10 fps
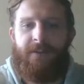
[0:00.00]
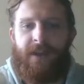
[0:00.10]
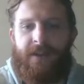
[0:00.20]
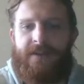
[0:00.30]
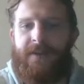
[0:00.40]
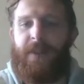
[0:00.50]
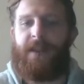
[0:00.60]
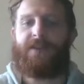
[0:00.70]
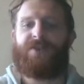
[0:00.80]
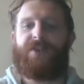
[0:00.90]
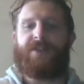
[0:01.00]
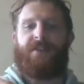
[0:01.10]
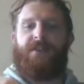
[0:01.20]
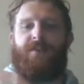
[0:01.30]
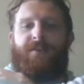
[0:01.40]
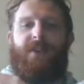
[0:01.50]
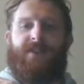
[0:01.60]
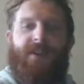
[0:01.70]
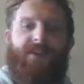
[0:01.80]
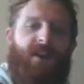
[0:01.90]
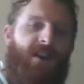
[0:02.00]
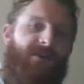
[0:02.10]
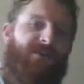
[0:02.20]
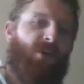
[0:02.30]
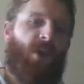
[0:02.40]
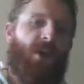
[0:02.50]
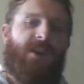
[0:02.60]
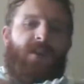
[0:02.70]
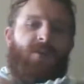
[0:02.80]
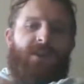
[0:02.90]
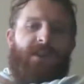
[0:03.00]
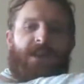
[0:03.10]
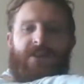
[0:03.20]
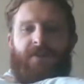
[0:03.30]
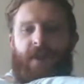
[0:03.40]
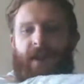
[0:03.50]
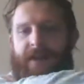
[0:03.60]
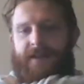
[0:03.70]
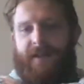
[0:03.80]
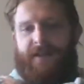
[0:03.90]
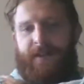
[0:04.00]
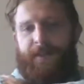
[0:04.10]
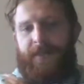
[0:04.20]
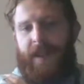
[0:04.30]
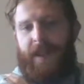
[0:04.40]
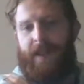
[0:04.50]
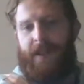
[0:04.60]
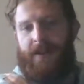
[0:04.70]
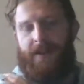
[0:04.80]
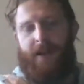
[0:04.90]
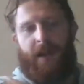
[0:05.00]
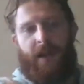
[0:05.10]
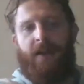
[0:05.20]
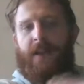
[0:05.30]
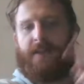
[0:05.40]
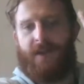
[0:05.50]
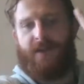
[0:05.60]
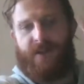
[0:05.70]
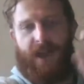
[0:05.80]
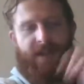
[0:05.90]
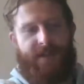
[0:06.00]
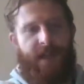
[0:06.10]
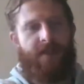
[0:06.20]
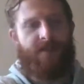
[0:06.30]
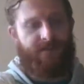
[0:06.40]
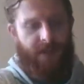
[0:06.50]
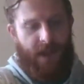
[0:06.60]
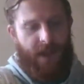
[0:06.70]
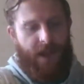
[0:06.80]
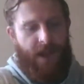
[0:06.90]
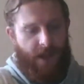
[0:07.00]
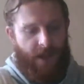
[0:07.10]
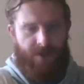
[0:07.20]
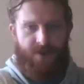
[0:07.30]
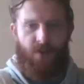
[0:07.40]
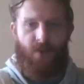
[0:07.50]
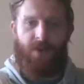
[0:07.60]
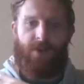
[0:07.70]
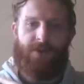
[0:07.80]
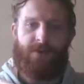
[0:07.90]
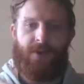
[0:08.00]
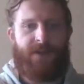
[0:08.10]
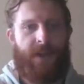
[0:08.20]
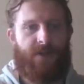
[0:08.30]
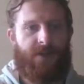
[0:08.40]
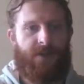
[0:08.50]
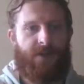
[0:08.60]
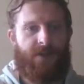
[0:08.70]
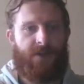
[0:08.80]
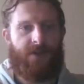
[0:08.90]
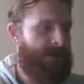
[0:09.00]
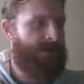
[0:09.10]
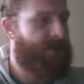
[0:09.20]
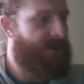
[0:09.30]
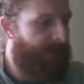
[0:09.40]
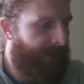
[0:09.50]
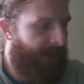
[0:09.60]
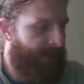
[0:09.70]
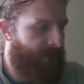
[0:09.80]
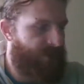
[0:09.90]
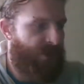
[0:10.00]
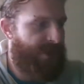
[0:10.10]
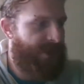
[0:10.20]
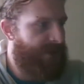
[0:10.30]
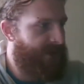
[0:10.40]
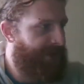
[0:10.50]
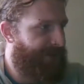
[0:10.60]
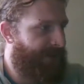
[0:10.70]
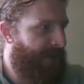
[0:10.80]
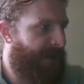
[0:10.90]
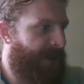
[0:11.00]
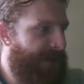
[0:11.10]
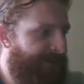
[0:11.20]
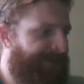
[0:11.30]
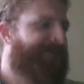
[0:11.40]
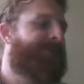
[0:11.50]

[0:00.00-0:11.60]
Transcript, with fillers: kinematics is just the process of working with each of our assets in uh, essentially at tandem and work with the rotation values at their joints. All right.